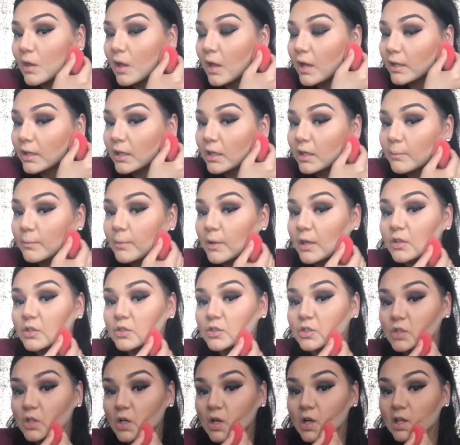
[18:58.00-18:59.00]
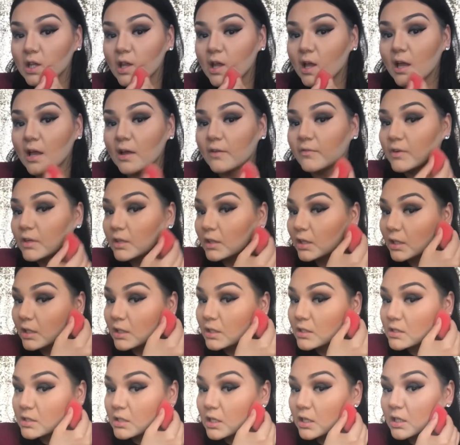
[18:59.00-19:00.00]
I can ensure that
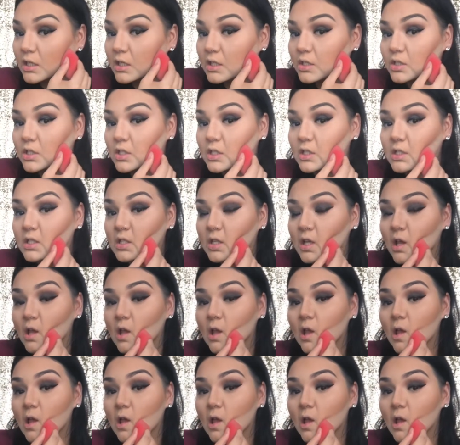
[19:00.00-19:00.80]
everything is gonna just